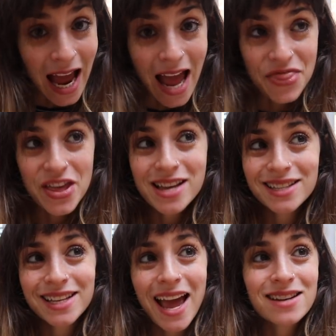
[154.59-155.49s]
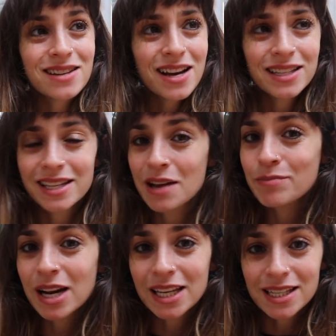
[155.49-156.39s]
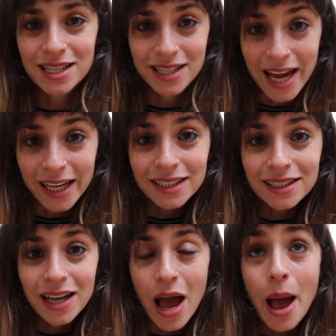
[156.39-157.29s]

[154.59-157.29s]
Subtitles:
and things get dirty and mucky and stained.